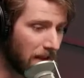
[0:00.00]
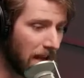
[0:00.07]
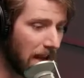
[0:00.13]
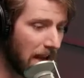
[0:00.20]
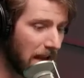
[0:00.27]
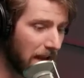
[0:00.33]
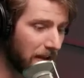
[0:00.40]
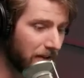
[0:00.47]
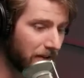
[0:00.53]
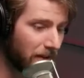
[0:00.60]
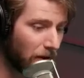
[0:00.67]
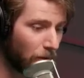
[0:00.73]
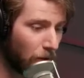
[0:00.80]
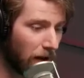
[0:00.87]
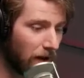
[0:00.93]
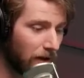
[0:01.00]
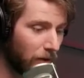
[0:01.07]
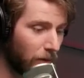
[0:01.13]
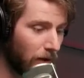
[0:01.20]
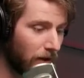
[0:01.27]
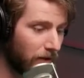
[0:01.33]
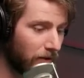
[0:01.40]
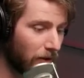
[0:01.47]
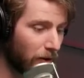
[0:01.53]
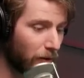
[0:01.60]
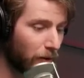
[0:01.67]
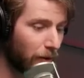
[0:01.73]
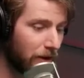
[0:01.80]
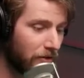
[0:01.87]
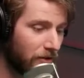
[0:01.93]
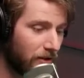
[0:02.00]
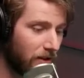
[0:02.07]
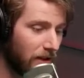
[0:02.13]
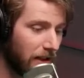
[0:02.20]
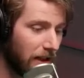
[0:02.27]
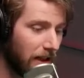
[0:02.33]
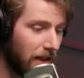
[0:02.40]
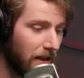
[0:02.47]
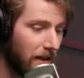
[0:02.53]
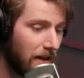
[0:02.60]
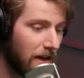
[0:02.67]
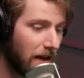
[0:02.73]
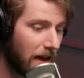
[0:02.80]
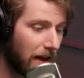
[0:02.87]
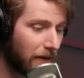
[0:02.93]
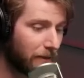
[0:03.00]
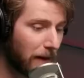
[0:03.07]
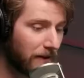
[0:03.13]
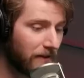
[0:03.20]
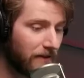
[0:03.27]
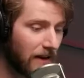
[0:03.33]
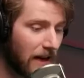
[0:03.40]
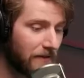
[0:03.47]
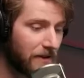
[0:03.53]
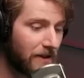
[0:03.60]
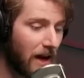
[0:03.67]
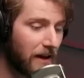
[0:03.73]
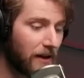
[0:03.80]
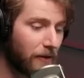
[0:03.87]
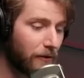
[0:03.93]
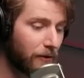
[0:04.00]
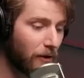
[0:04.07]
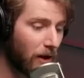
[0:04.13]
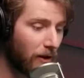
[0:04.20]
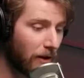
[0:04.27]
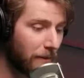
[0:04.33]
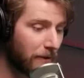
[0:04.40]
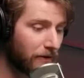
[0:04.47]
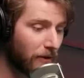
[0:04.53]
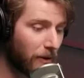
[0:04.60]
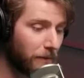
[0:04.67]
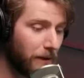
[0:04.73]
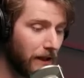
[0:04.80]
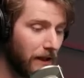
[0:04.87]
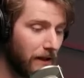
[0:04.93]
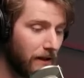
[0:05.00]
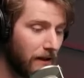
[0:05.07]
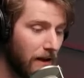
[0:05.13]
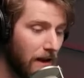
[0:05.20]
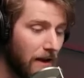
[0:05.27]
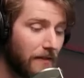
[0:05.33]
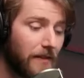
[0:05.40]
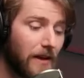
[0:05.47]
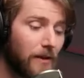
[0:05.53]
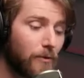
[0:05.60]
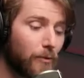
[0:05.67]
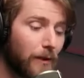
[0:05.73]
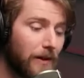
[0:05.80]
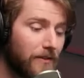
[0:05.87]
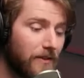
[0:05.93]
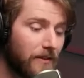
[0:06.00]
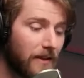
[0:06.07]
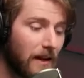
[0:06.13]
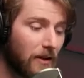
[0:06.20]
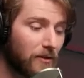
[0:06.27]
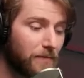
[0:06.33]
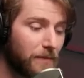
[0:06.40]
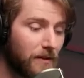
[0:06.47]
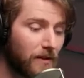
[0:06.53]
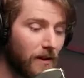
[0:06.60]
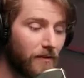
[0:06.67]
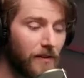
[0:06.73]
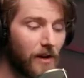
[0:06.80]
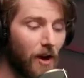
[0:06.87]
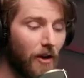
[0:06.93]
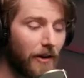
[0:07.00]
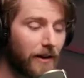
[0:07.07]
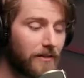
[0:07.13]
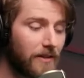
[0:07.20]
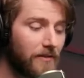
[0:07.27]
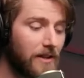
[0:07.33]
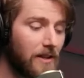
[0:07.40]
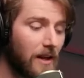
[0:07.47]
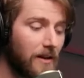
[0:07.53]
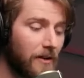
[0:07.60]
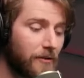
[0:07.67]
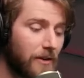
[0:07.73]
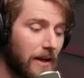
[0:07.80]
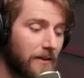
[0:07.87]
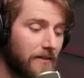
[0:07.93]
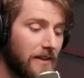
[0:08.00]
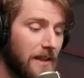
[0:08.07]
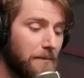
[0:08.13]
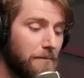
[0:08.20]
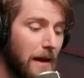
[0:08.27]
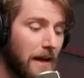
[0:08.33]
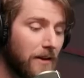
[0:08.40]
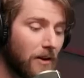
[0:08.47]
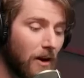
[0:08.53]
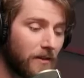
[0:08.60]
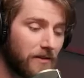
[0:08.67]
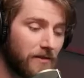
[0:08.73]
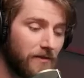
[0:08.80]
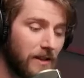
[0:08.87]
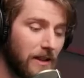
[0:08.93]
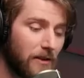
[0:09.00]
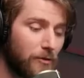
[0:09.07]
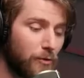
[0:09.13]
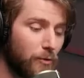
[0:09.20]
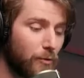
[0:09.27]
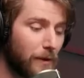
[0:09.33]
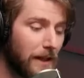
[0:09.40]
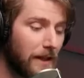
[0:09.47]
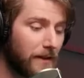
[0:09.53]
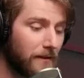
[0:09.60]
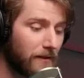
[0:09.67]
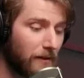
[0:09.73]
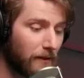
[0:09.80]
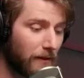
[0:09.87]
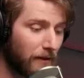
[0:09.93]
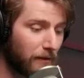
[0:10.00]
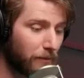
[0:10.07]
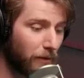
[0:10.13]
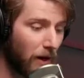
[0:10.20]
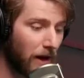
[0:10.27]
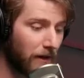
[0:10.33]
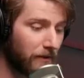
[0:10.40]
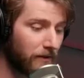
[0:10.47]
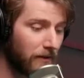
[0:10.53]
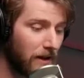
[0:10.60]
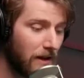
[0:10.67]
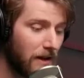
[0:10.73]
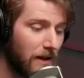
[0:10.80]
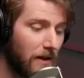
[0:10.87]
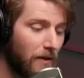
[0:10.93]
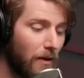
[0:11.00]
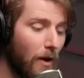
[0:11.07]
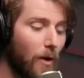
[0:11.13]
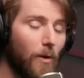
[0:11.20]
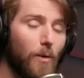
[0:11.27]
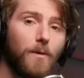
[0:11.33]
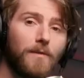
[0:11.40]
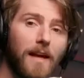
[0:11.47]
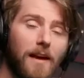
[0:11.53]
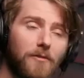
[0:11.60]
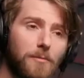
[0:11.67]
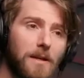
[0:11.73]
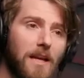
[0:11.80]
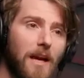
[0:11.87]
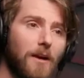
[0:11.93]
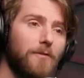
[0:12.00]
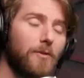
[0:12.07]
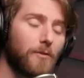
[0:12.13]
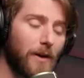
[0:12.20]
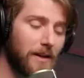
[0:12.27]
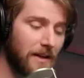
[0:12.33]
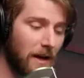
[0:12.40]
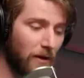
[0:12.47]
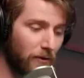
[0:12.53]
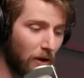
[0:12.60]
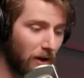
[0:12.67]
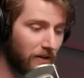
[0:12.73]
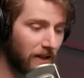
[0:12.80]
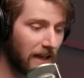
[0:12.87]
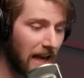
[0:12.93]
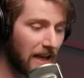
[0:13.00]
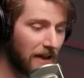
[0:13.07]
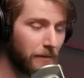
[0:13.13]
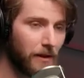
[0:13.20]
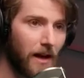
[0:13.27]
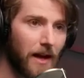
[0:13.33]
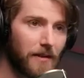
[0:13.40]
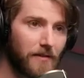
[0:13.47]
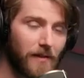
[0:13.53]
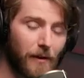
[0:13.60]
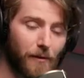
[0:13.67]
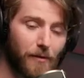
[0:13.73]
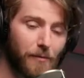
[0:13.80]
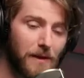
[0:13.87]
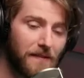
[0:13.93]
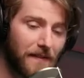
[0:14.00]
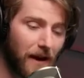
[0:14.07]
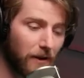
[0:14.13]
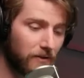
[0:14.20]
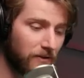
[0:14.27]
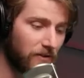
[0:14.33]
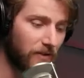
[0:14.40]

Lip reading: And while it was originally expected to have a $900 MSRP, the recent announcement of the RX 7900 XT may cause NVIDIA to reconsider this price. Though, they have to be careful right now not to cannibalize their 3000